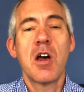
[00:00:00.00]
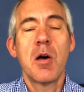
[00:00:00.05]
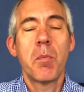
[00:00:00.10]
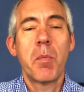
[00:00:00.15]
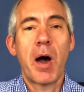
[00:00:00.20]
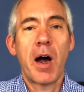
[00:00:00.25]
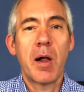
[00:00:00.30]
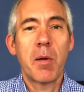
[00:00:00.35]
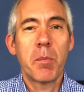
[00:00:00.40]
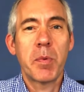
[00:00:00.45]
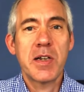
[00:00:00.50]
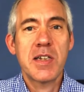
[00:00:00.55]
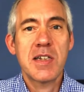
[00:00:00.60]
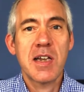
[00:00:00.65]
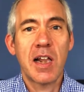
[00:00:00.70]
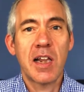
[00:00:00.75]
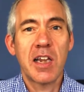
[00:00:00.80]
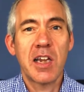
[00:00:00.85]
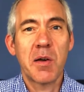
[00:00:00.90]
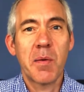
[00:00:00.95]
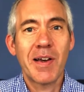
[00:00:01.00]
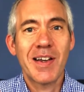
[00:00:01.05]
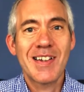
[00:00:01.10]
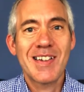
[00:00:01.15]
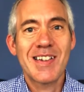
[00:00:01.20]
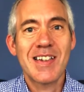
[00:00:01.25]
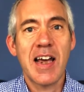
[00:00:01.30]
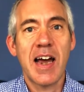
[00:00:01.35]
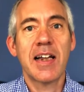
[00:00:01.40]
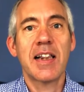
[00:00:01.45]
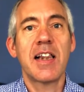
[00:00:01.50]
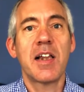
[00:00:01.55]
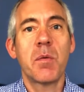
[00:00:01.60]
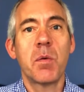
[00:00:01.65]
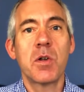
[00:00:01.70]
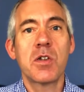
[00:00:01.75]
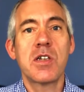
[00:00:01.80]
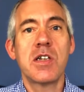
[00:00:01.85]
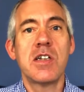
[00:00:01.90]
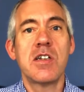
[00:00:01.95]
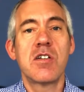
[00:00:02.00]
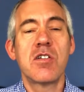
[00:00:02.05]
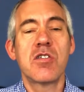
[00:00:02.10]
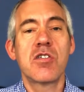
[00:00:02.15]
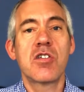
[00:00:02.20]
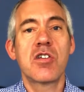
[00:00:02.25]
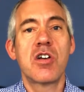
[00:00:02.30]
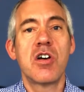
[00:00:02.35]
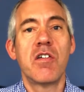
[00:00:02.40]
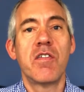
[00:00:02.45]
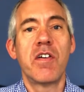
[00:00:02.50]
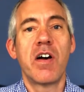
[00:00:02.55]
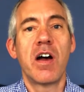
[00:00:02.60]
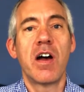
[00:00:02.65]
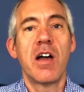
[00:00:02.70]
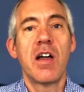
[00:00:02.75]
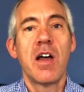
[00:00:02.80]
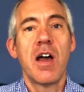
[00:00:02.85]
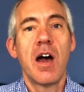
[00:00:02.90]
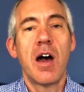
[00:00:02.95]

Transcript: but I'll be telling you exactly what it does cover,